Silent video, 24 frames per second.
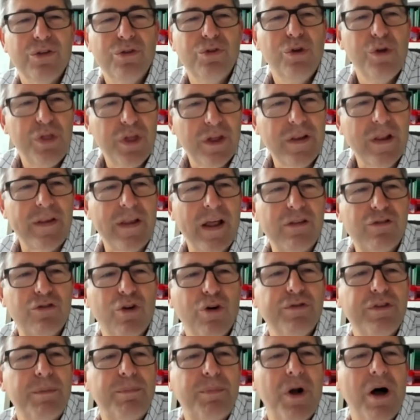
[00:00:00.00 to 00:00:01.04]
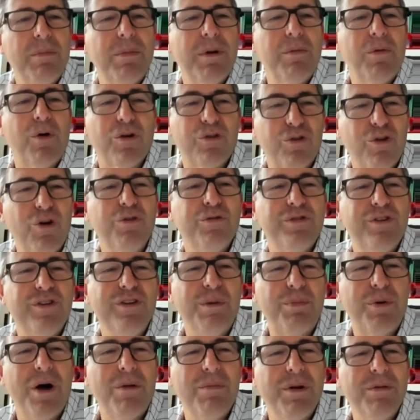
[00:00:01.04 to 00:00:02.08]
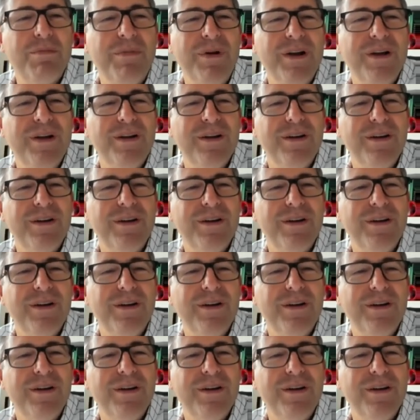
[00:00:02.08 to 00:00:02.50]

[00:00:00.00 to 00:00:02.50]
Do you think that that solved the problem or solved the problem?